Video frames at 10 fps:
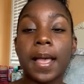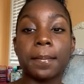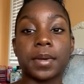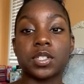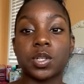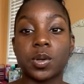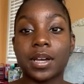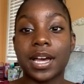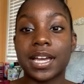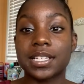Make sure you
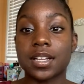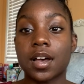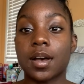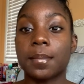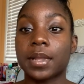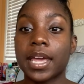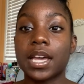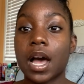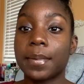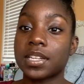guys like,
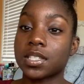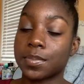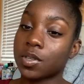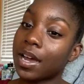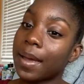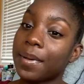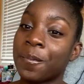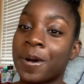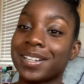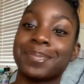comment, subscribe, and
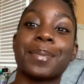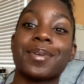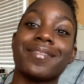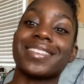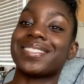watch my previous